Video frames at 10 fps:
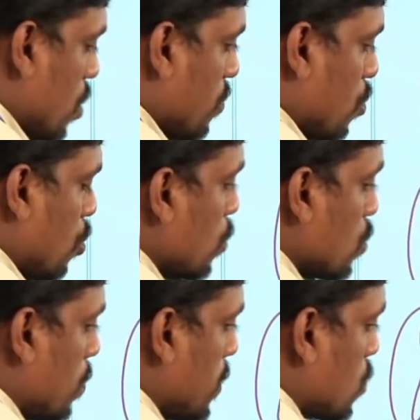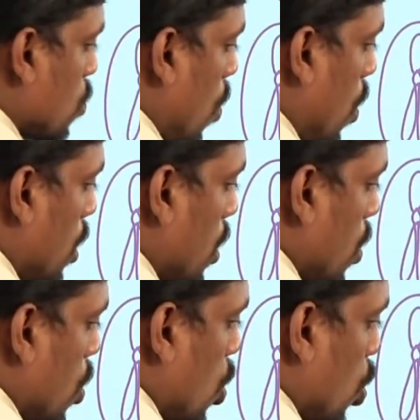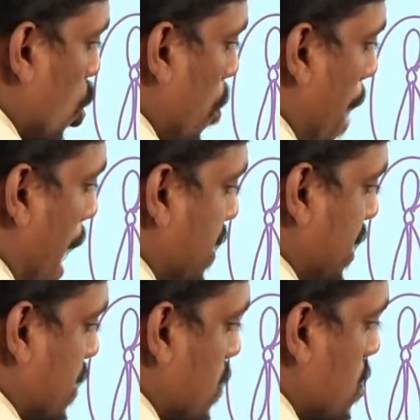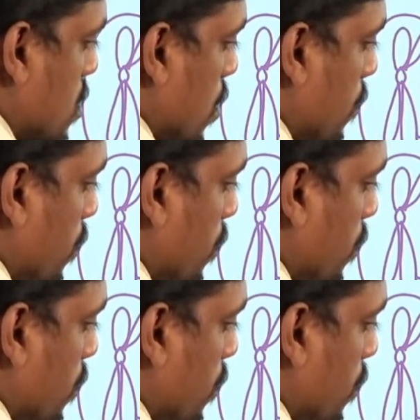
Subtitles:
of chromosome is called chromatids.